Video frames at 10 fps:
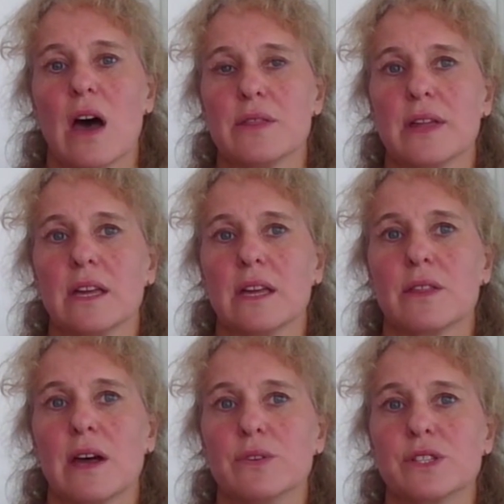I think
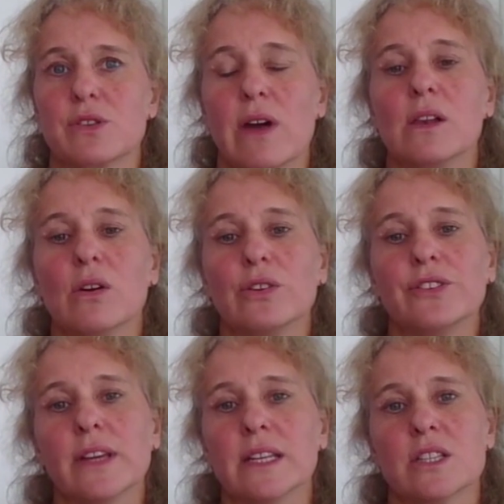there was great
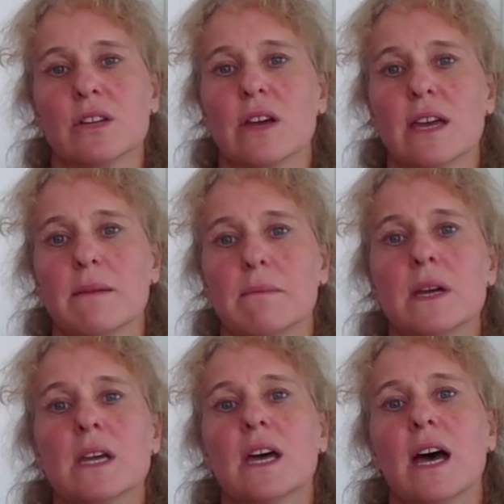loyalty to him.
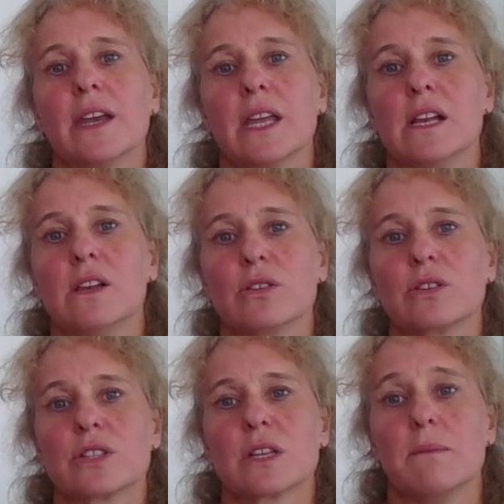And he
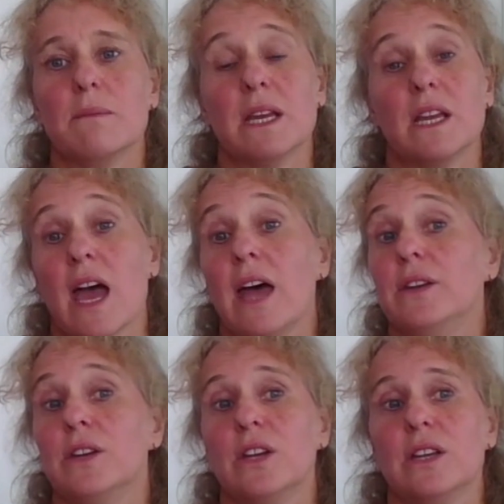looked, I mean,
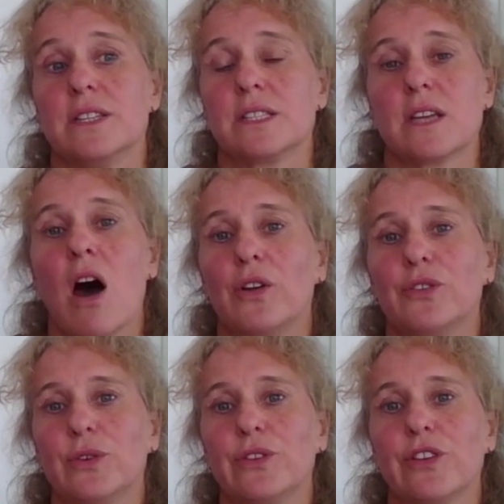again, it's
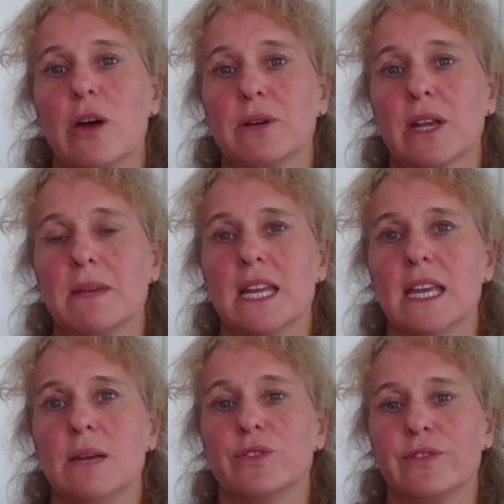hard to interpret. I mean,
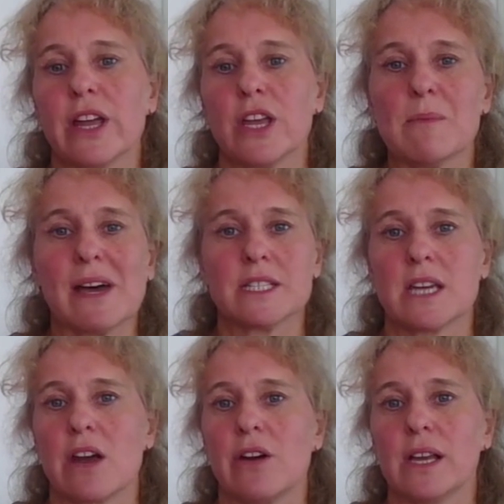he was very
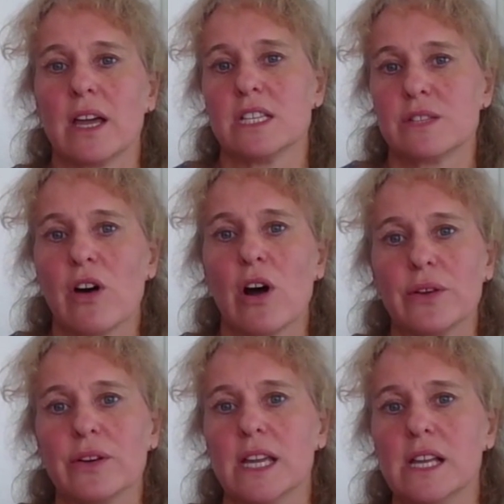humanitarian like his
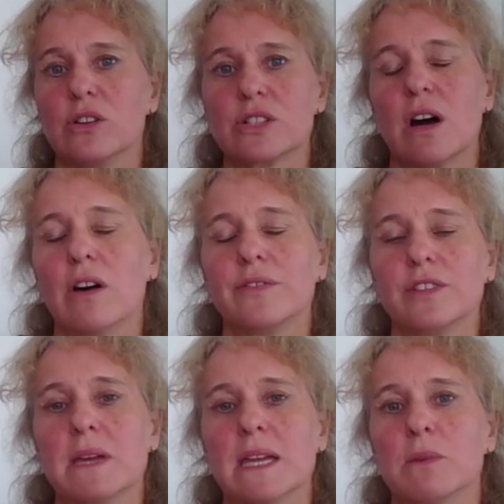father, and he looked
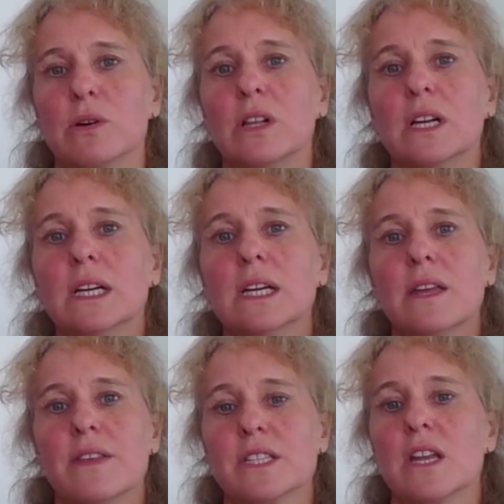after people.
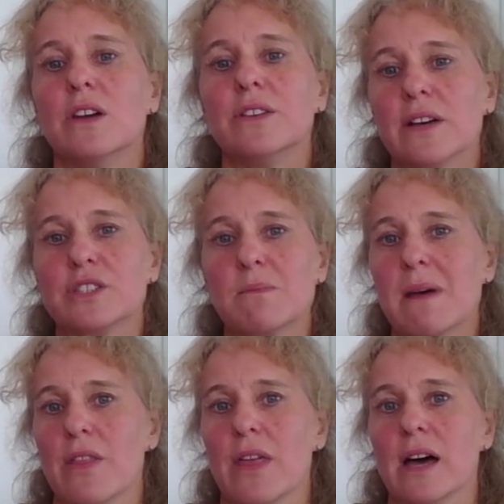There's no doubt
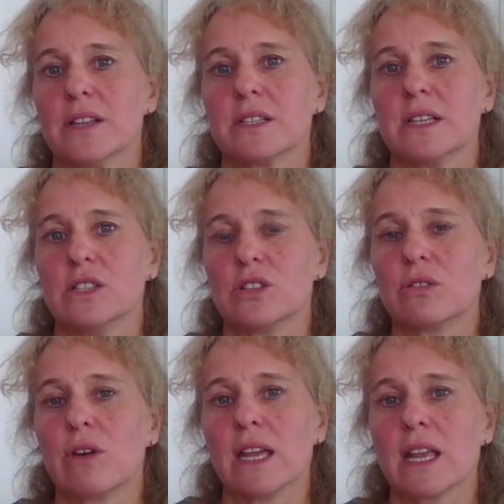about that. He
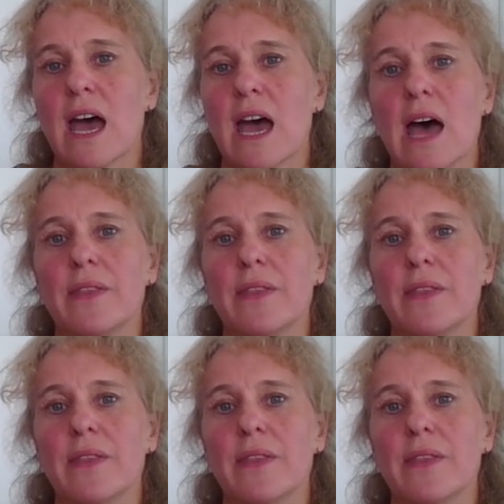took great care.